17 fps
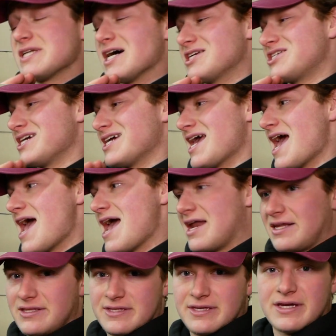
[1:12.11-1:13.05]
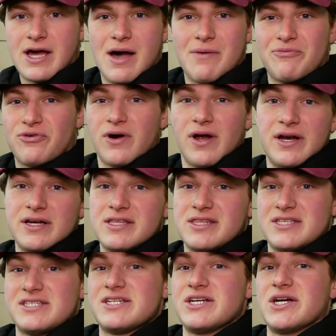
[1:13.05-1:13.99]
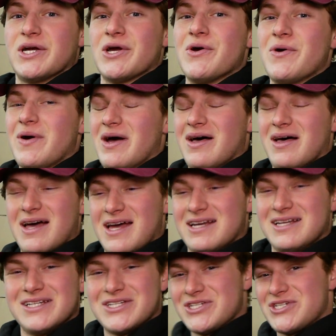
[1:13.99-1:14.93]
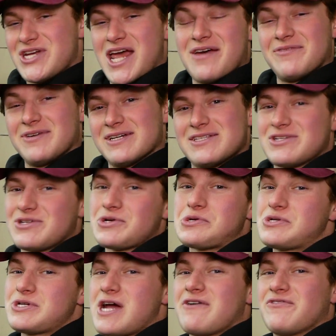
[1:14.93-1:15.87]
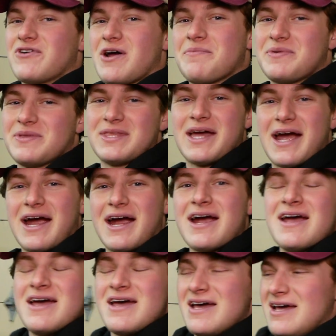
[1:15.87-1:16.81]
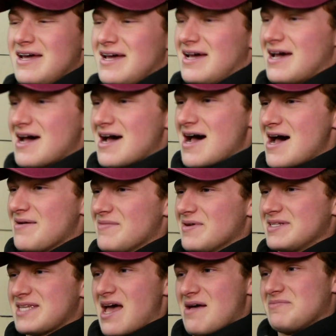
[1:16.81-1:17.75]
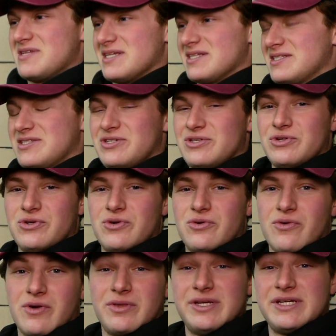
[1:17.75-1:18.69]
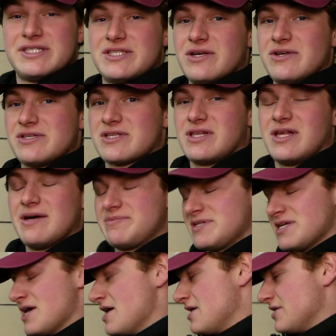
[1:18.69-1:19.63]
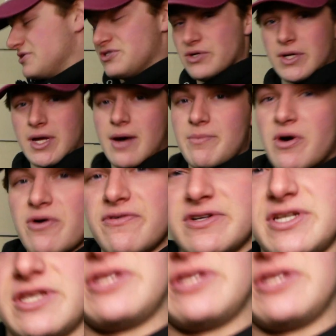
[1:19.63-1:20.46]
touching anything up front in the steering wheel and jamming a screwdriver up in there, um, attempting to release those clips, do come over to